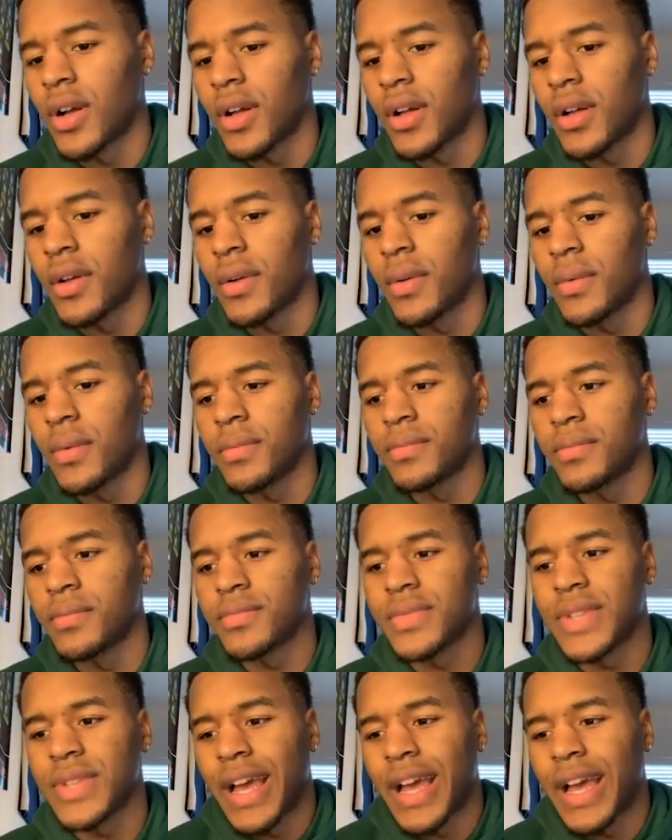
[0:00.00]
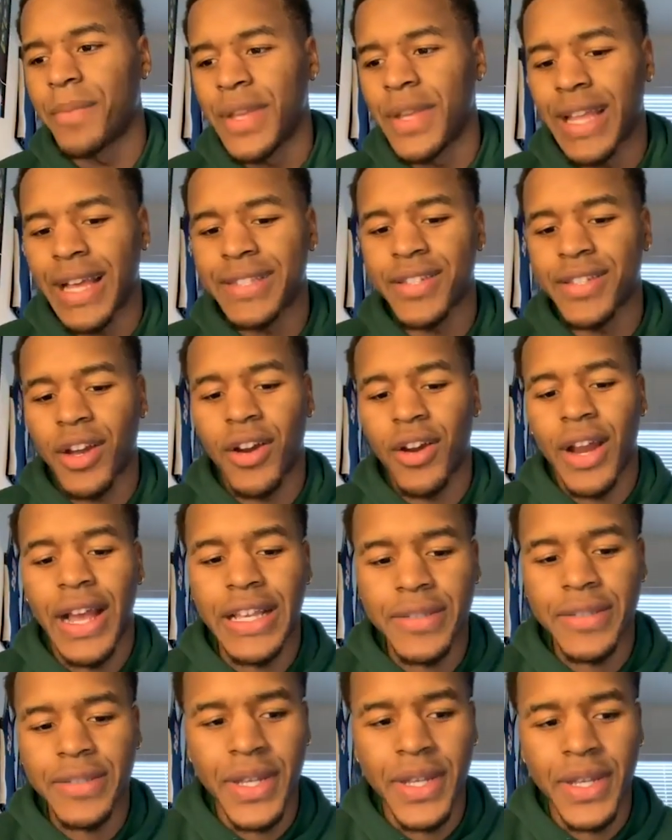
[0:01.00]
I mean, that's our
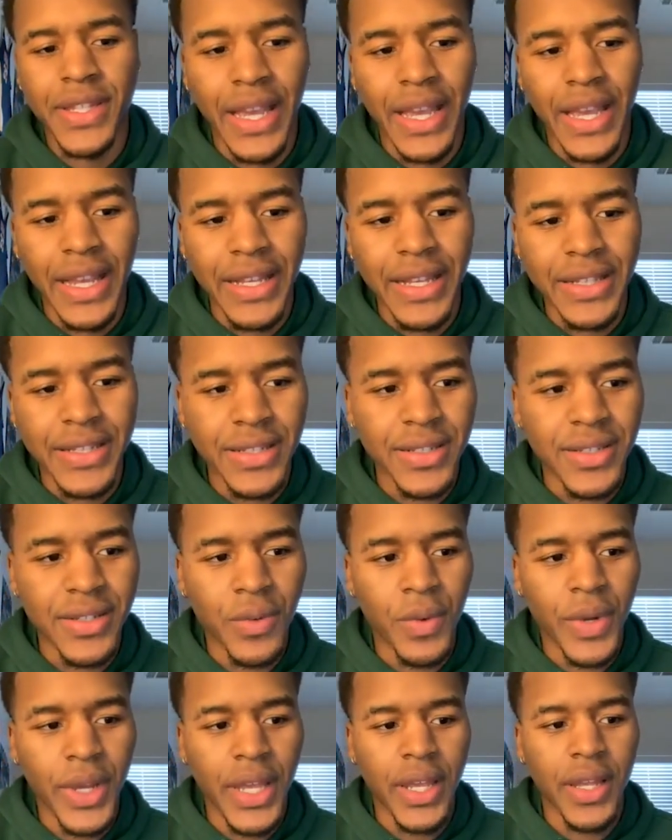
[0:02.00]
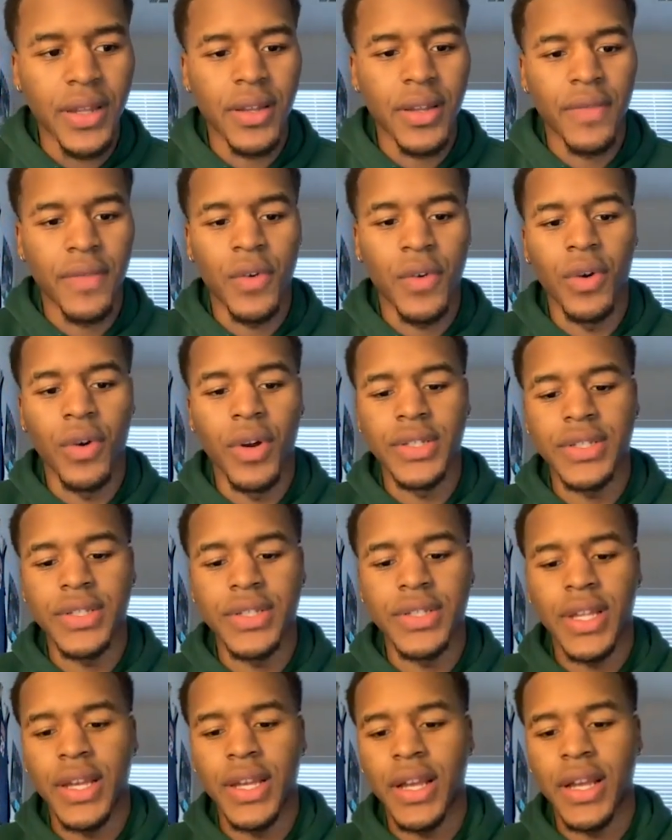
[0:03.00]
expectations to win, of course.
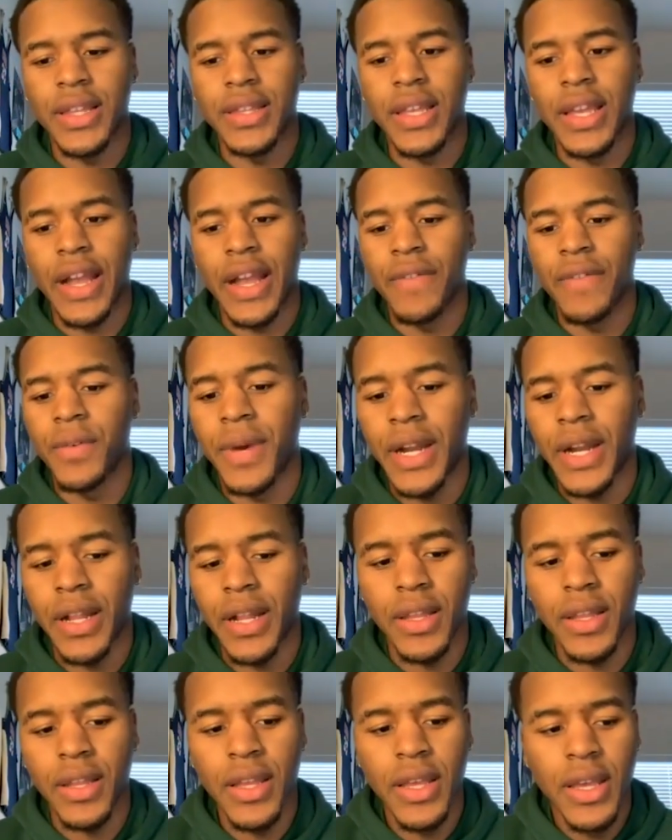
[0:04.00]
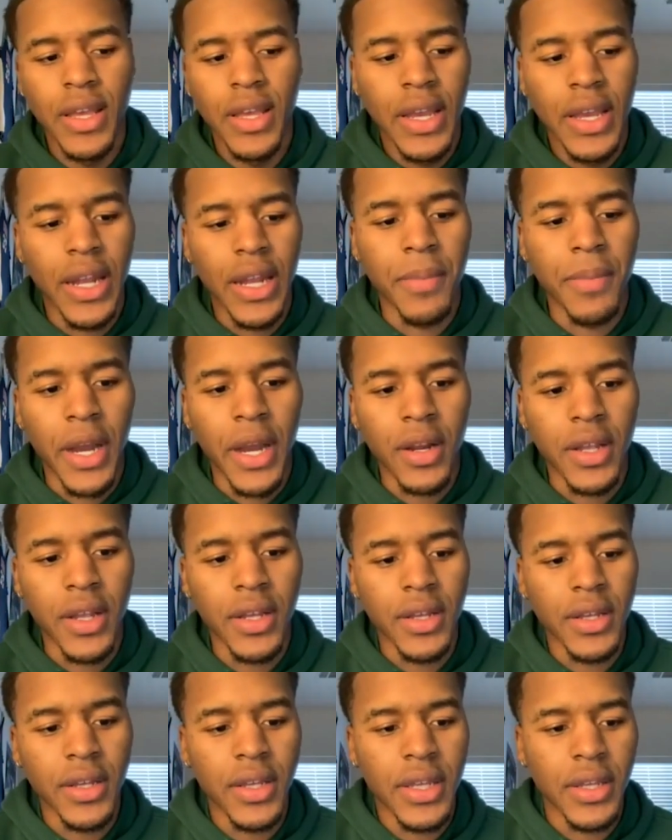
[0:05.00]
Like, I think everybody in
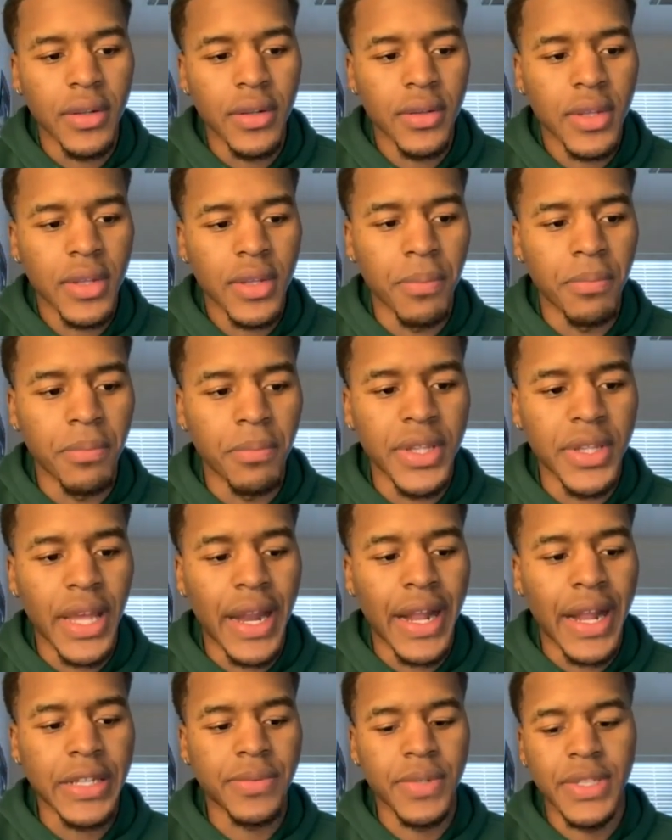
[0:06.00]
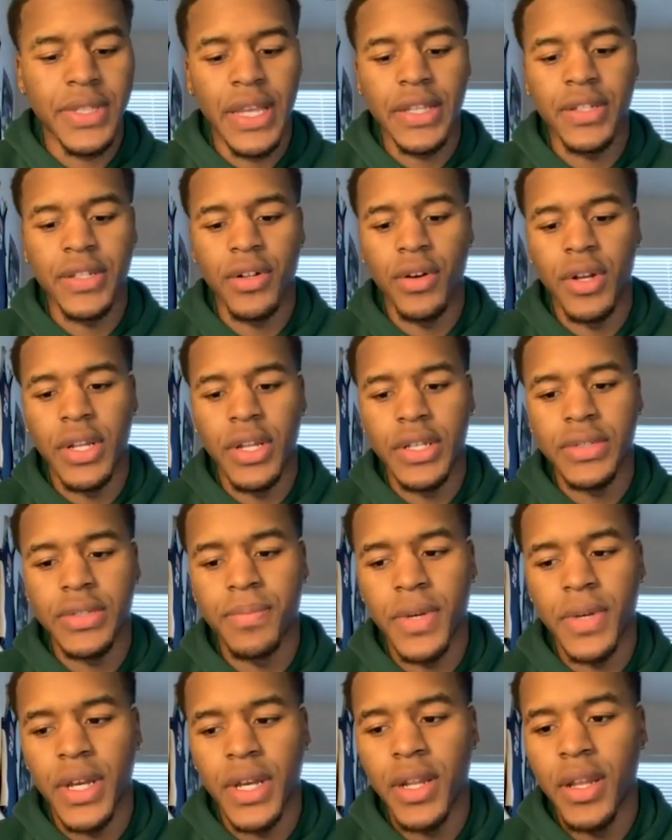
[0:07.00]
America can put that expectation on us.
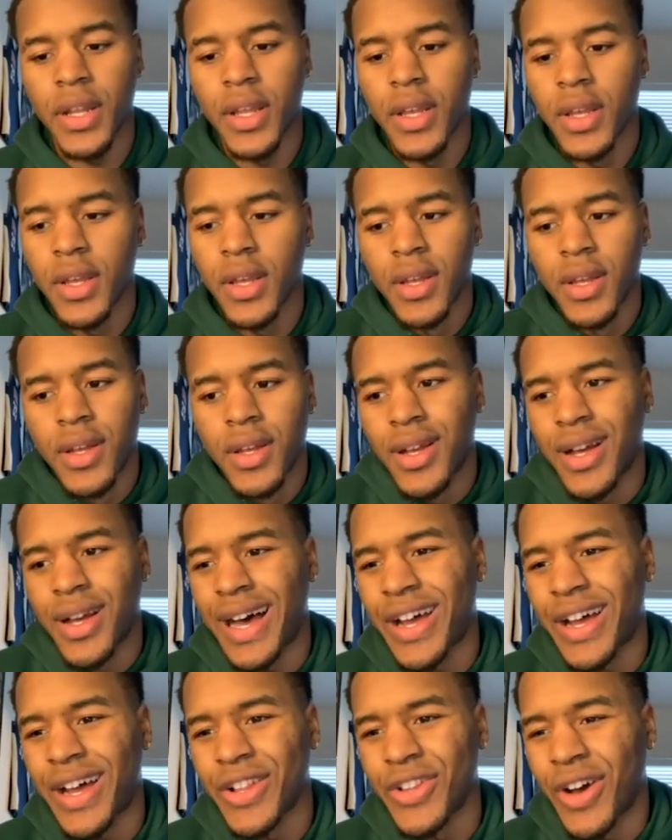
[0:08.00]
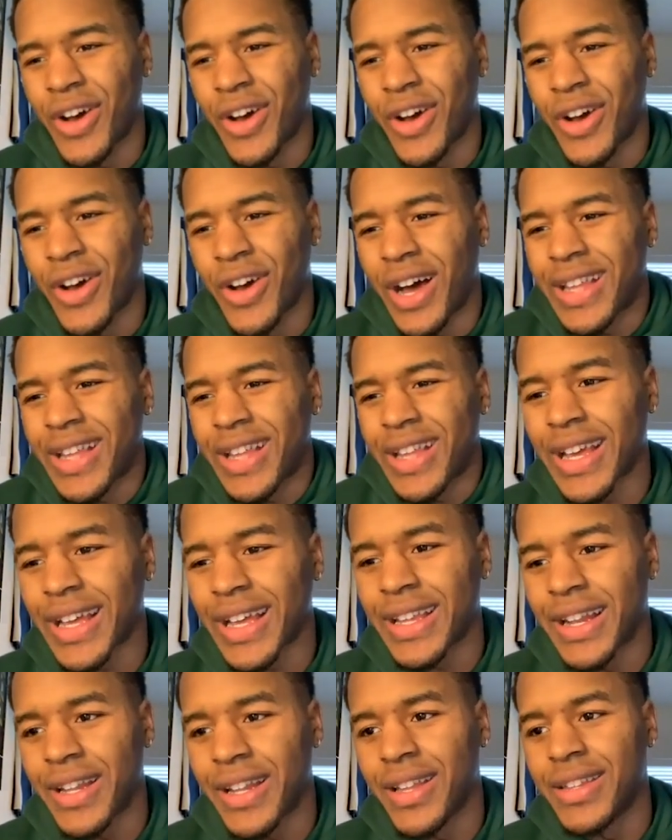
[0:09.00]
But I don't know. I think at the end
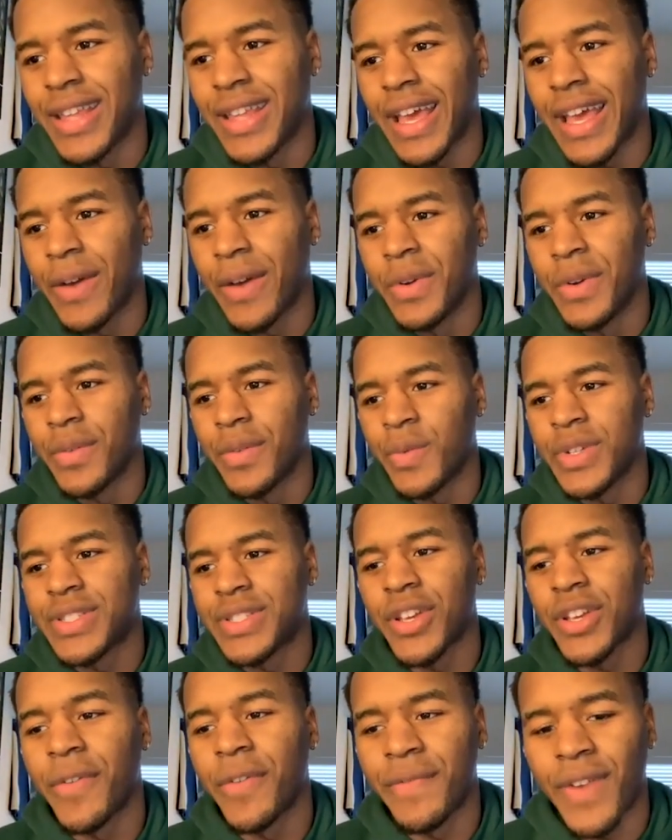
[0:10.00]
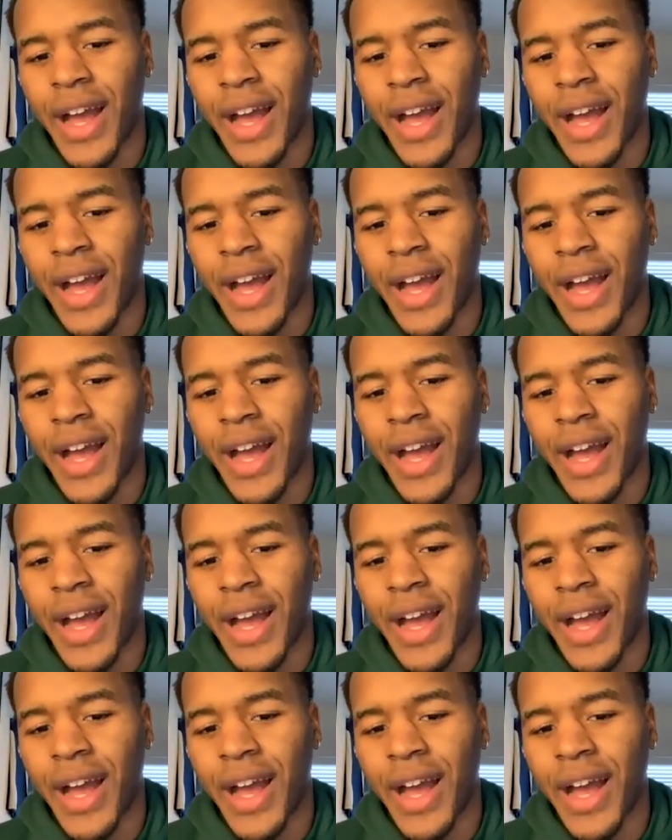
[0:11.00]
of the day, we still don't